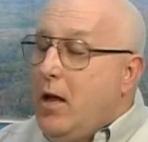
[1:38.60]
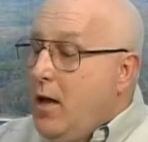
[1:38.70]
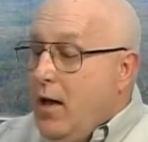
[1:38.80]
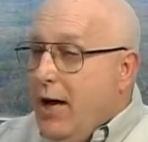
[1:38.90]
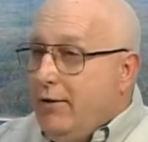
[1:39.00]

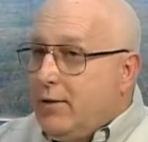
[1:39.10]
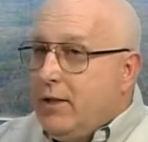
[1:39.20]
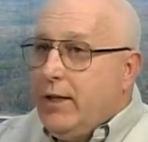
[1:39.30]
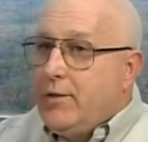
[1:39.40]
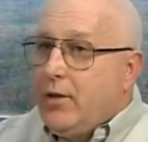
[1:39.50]

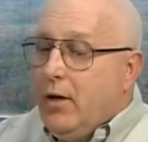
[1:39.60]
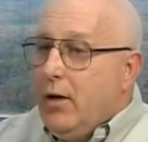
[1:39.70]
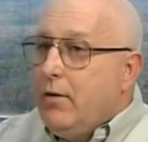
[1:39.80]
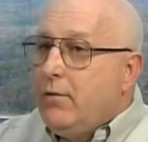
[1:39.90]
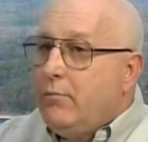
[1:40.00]
obviously it's
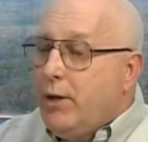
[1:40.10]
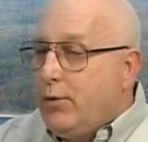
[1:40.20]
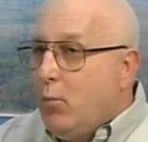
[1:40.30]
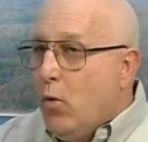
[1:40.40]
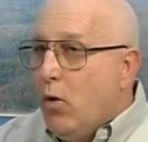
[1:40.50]
a
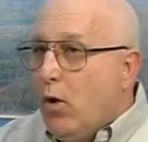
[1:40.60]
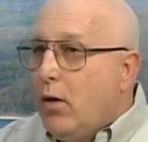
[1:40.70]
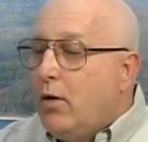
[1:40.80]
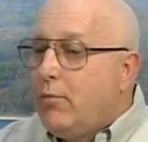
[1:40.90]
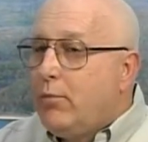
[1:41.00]
much
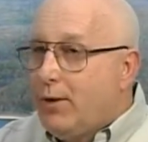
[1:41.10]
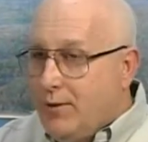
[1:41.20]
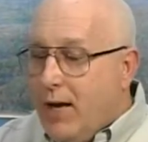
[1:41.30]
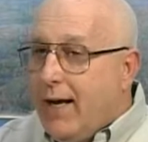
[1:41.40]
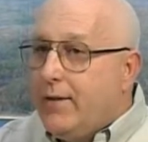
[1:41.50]
more
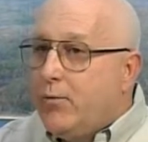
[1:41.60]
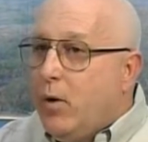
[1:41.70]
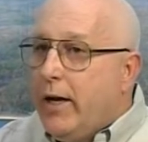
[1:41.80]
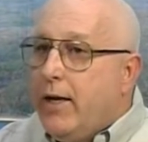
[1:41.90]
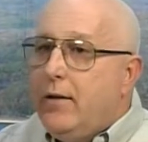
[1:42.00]
precise
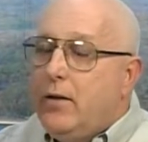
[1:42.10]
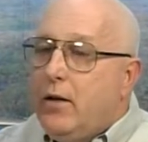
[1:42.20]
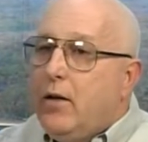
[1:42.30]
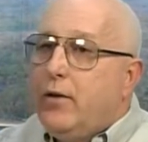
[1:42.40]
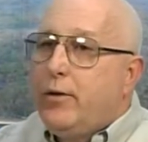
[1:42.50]
way
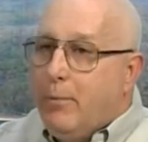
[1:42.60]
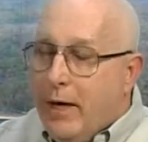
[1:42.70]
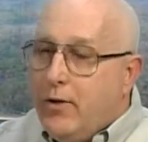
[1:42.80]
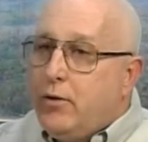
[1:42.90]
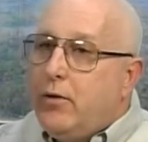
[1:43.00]
to
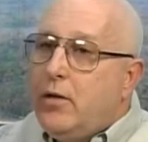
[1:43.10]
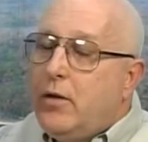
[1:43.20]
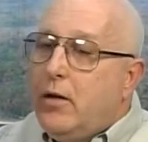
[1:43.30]
measure.